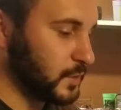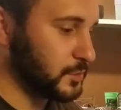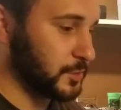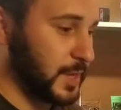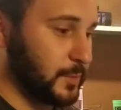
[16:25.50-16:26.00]

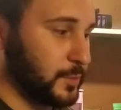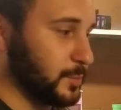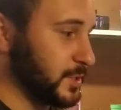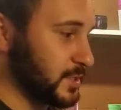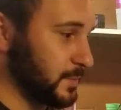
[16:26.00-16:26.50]
so that will
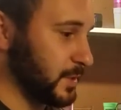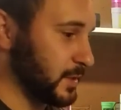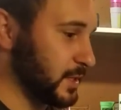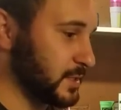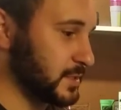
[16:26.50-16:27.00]
be something
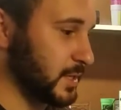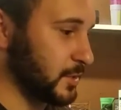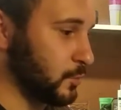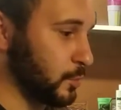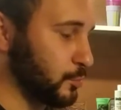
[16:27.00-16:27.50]
that is
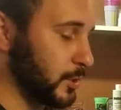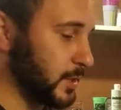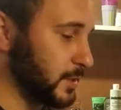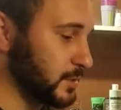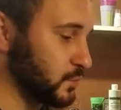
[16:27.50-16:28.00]

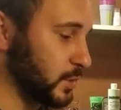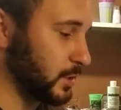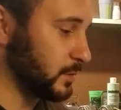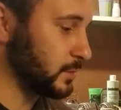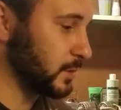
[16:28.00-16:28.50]
incorporated as
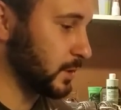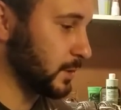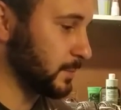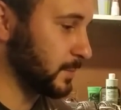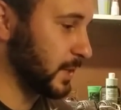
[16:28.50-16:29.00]
well.
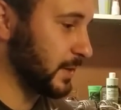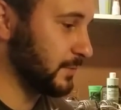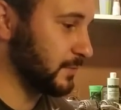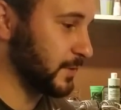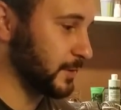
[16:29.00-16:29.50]
Um, I
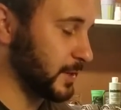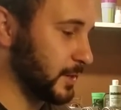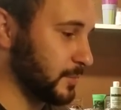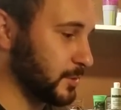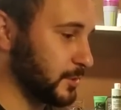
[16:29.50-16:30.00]
haven't figured out
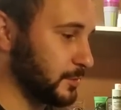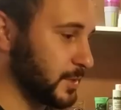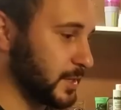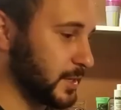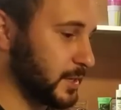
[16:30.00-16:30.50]
how I'm going to do
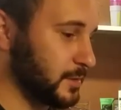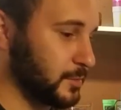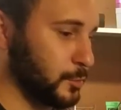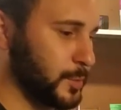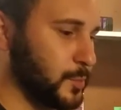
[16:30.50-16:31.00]
that yet.
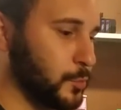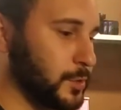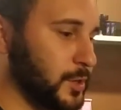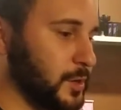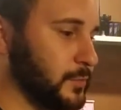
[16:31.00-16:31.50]
There will be more
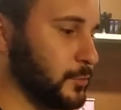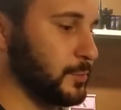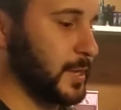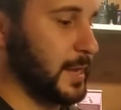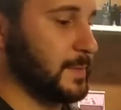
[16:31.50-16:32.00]
than enough
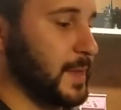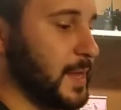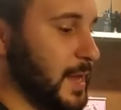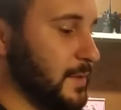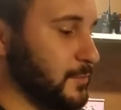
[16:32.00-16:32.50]
room to add
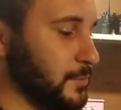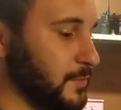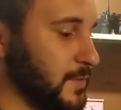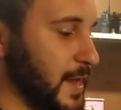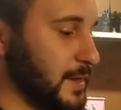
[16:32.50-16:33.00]
that after the
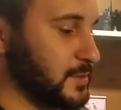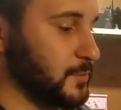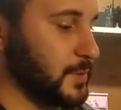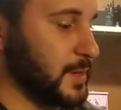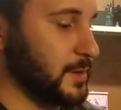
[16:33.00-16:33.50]
fact
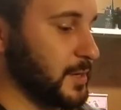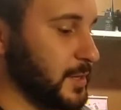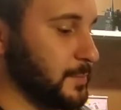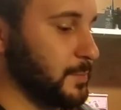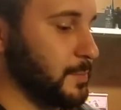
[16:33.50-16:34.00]
without
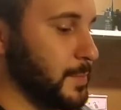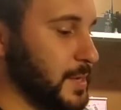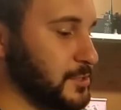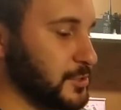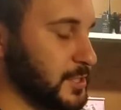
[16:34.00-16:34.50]
any
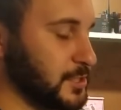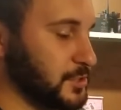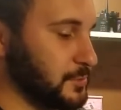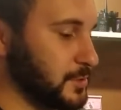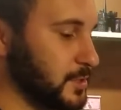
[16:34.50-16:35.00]
major
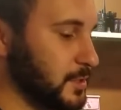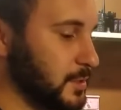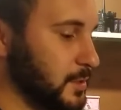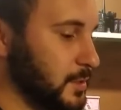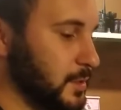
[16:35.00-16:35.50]
issues.
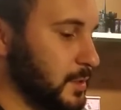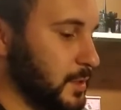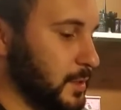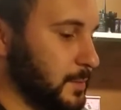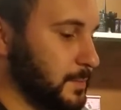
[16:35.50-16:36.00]

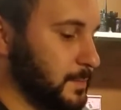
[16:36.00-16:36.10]
Um,